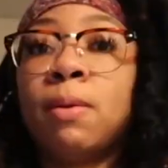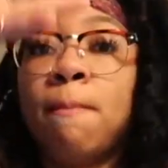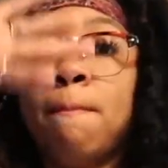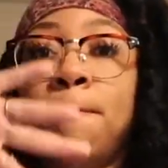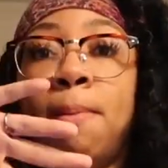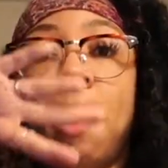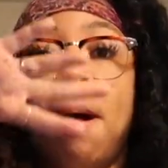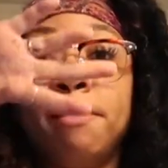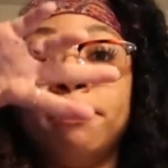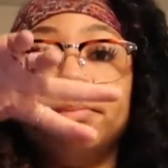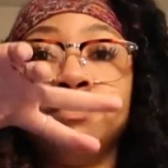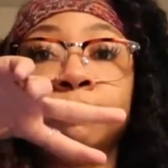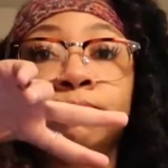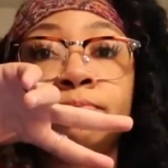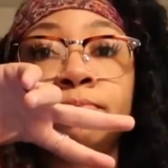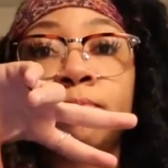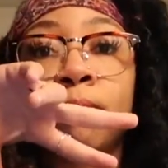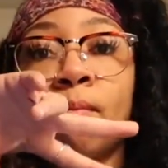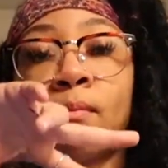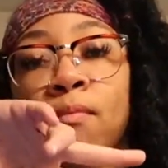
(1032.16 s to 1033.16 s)
bun,
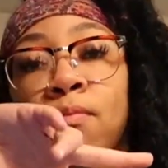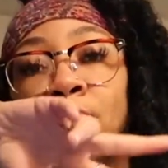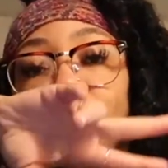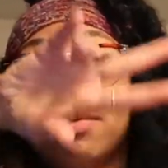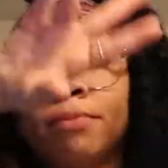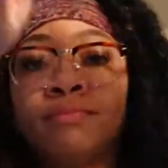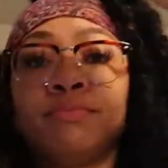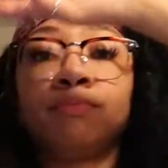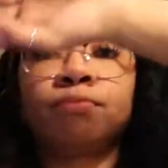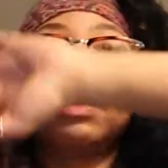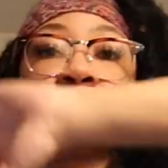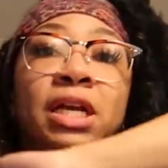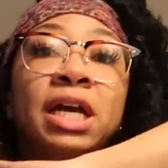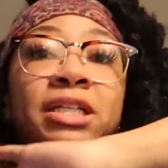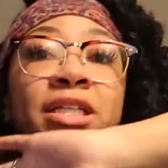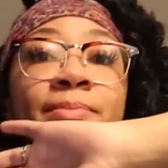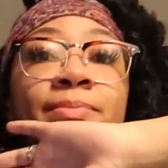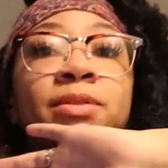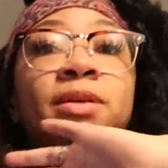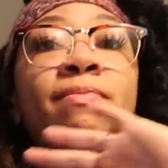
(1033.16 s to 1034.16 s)
that
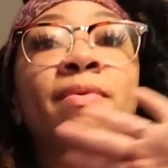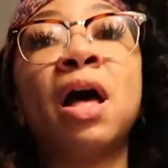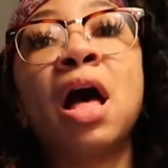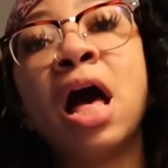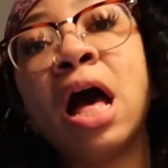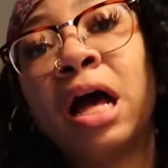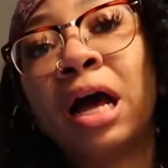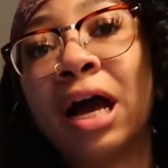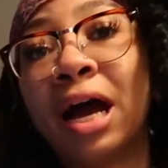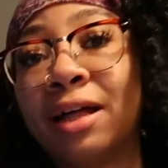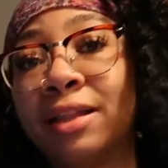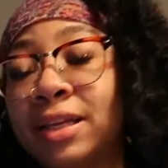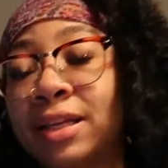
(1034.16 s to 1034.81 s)
type of stuff. I